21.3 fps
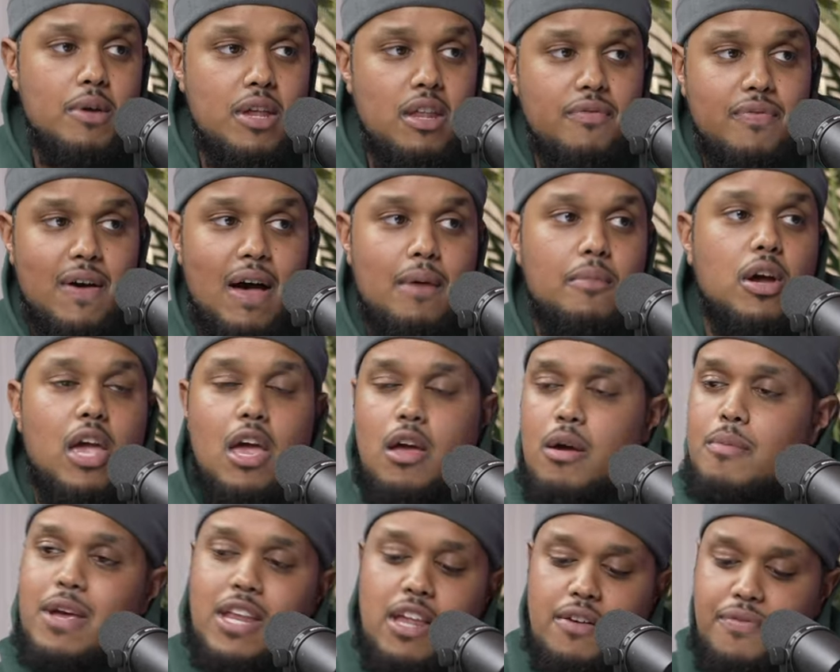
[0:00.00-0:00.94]

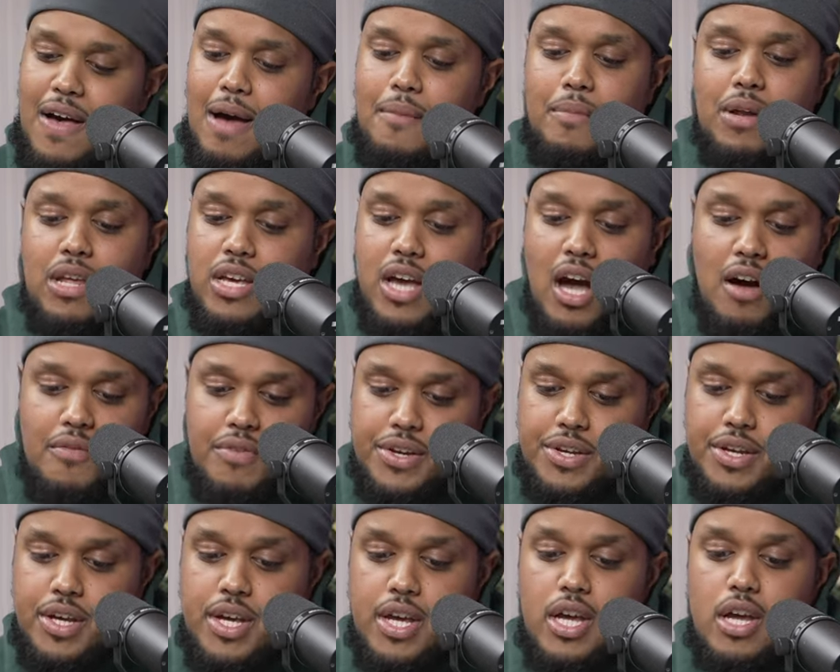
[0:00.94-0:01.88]
Immediate family
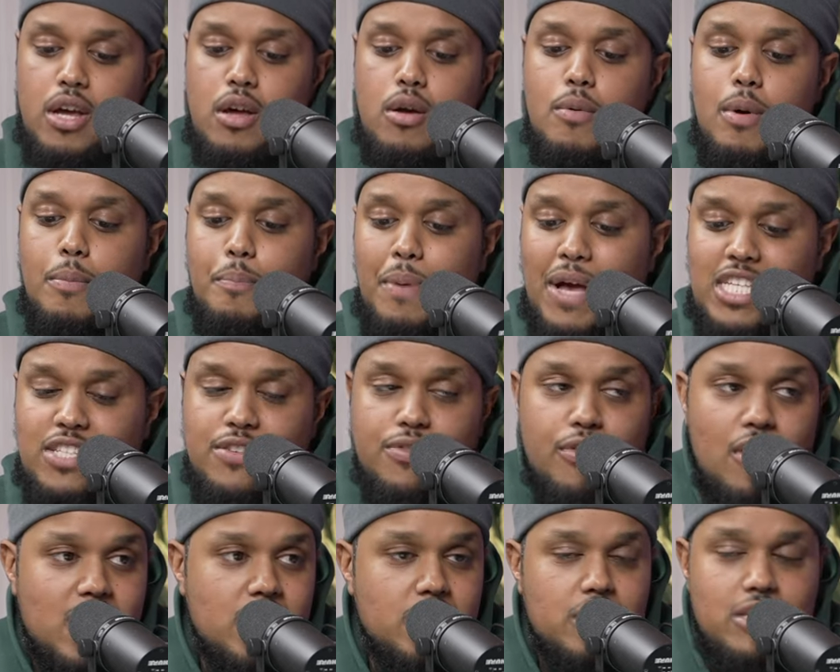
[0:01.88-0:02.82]
covered. Best
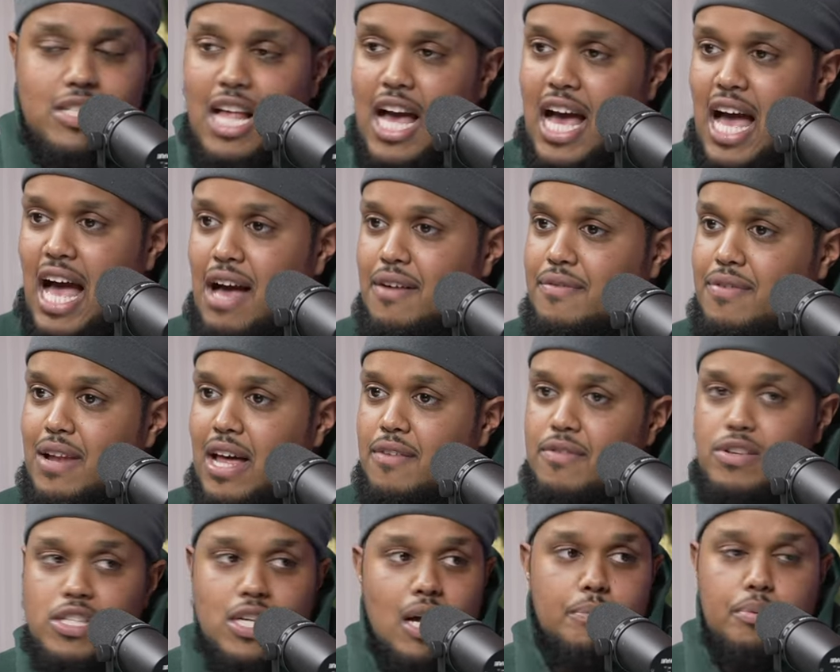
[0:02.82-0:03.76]
friends that I have, covered. Like
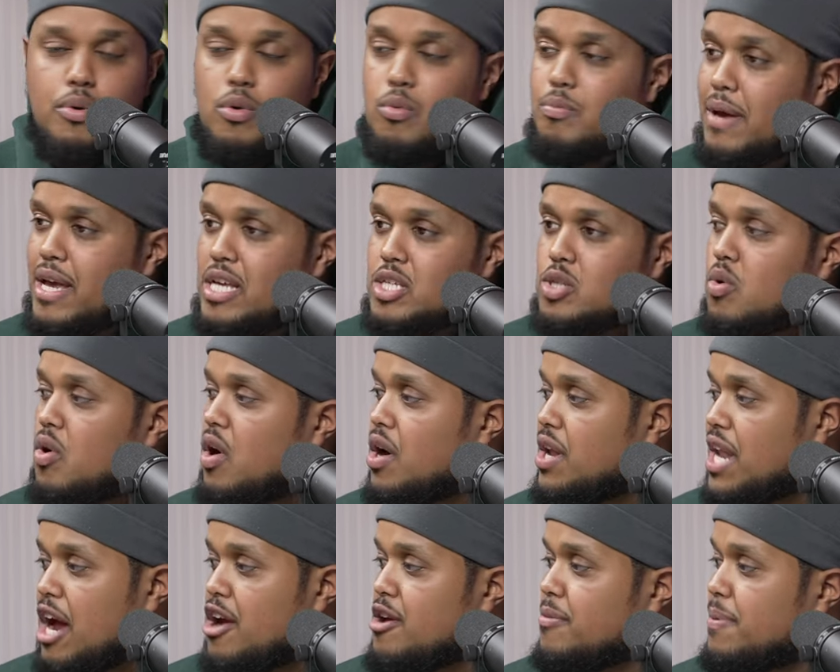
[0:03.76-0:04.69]
for example, Beta
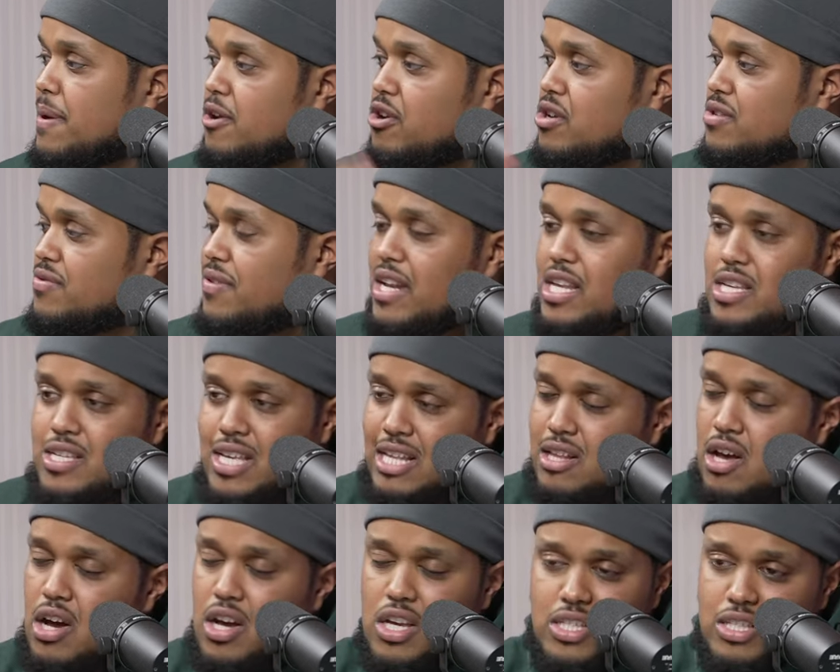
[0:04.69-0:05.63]
Squad, Harry Pinero's, Phillies,
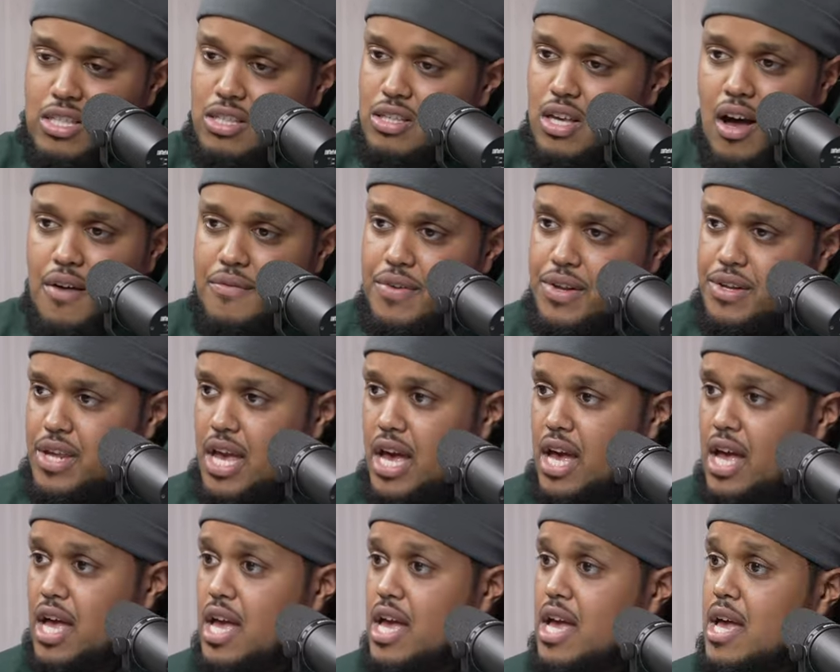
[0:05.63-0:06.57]
Darkest, covered.
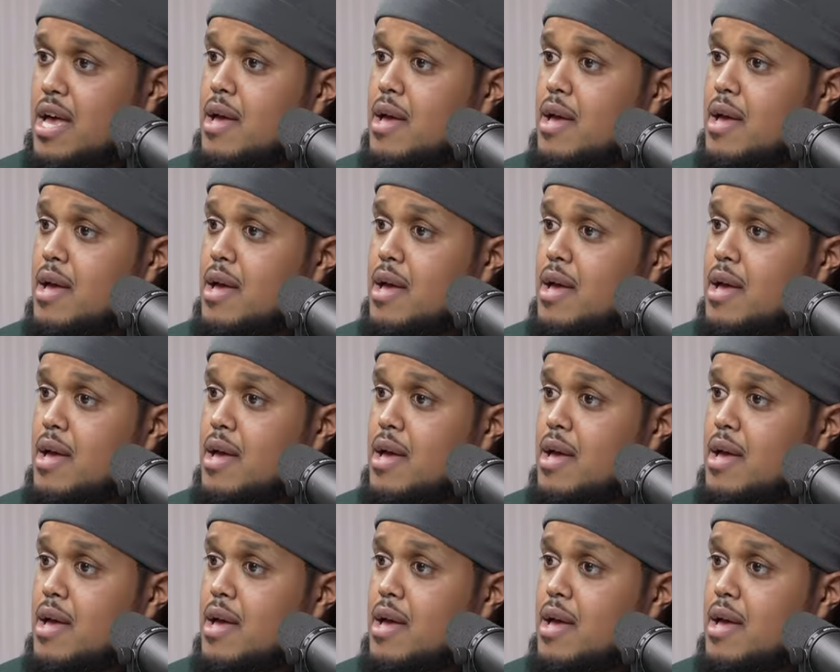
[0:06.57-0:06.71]
Yeah.